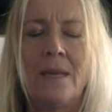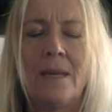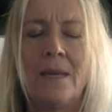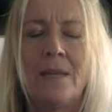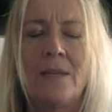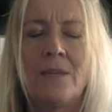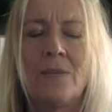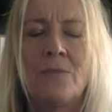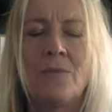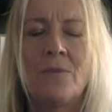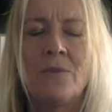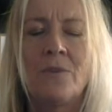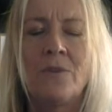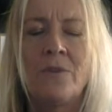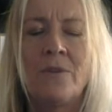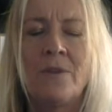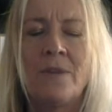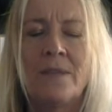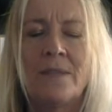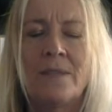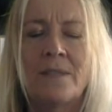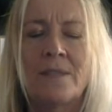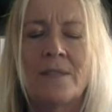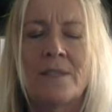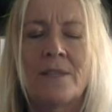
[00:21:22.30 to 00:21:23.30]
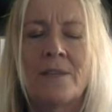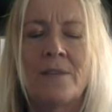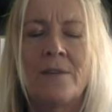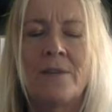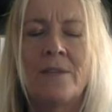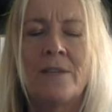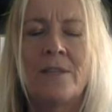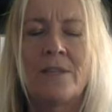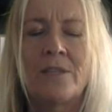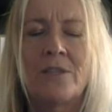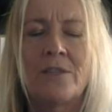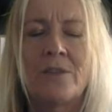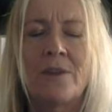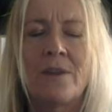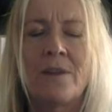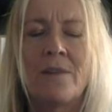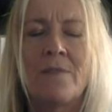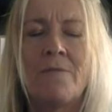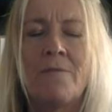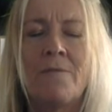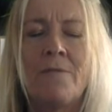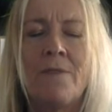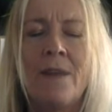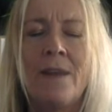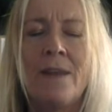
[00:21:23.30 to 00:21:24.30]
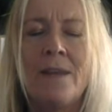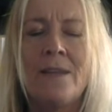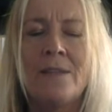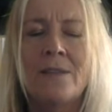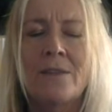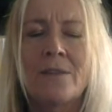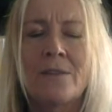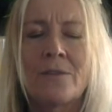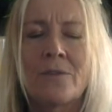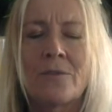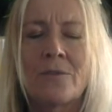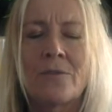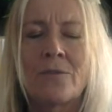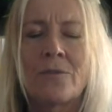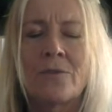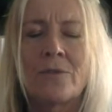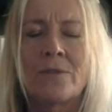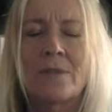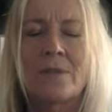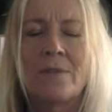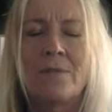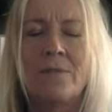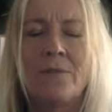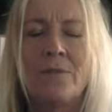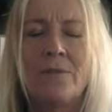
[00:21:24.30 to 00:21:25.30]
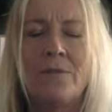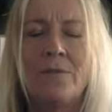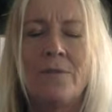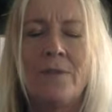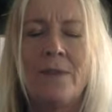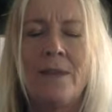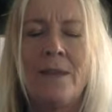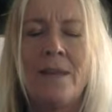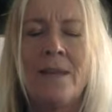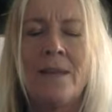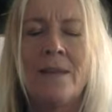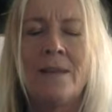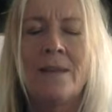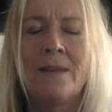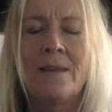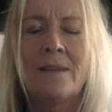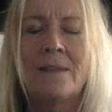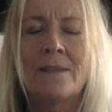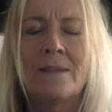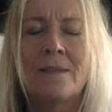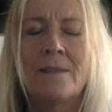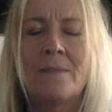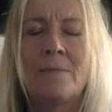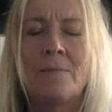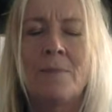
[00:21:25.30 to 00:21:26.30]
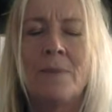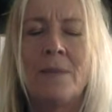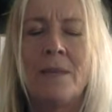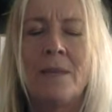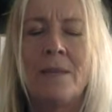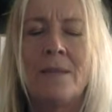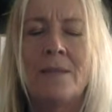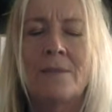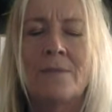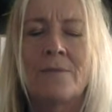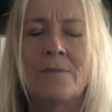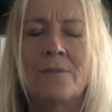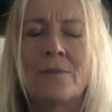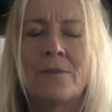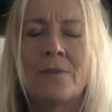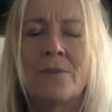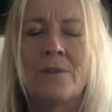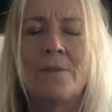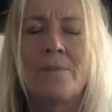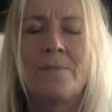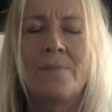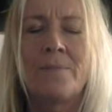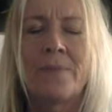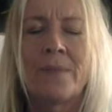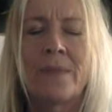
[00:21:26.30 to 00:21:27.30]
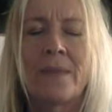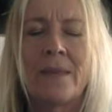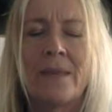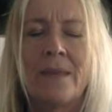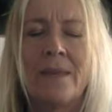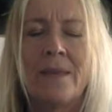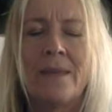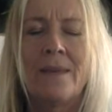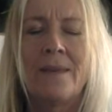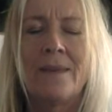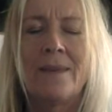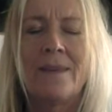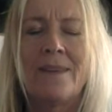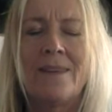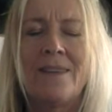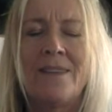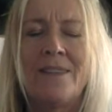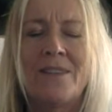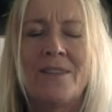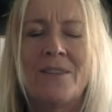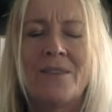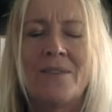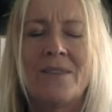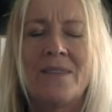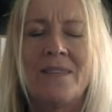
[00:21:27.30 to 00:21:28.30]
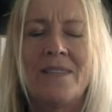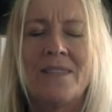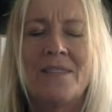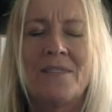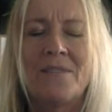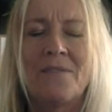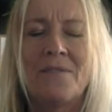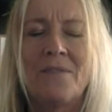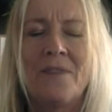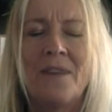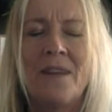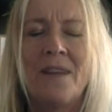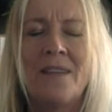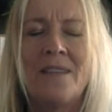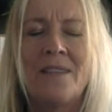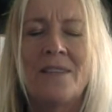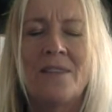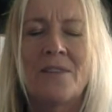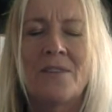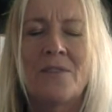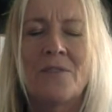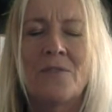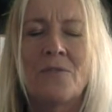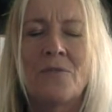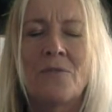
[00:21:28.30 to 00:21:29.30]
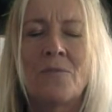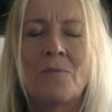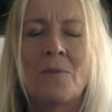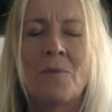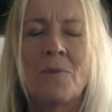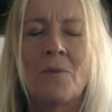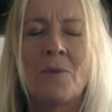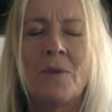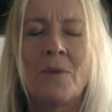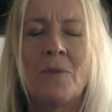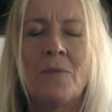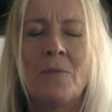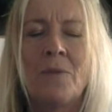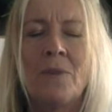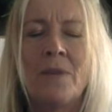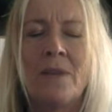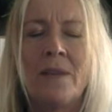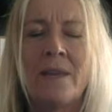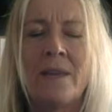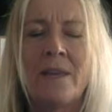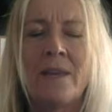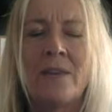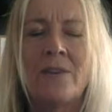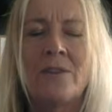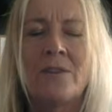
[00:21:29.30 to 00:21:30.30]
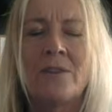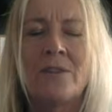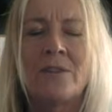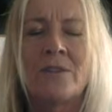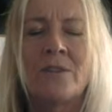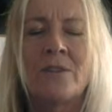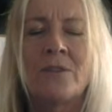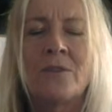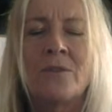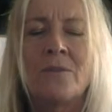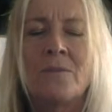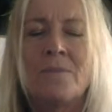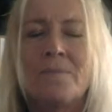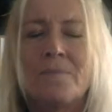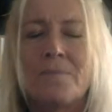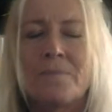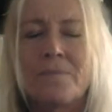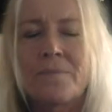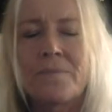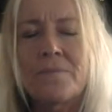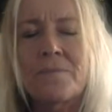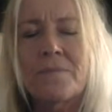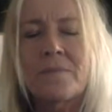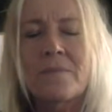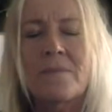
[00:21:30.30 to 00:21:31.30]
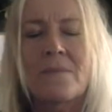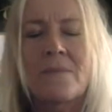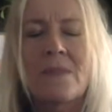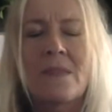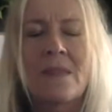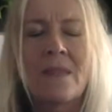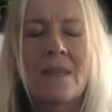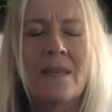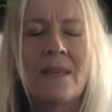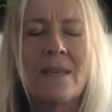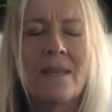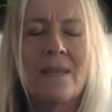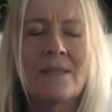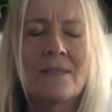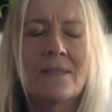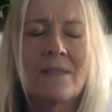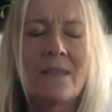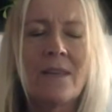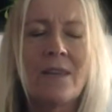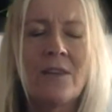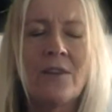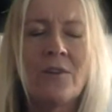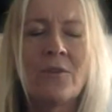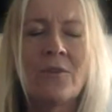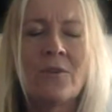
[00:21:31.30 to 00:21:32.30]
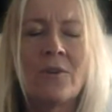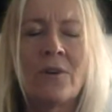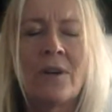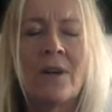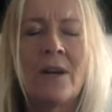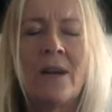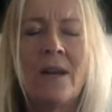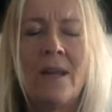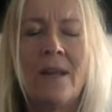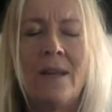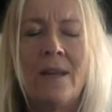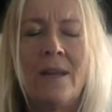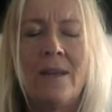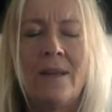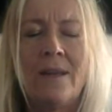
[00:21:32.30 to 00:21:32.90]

I don't want you necessarily to try and find a thought. If you're feeling nice and peaceful, you don't need to find a thought. But what I would like you to do is take your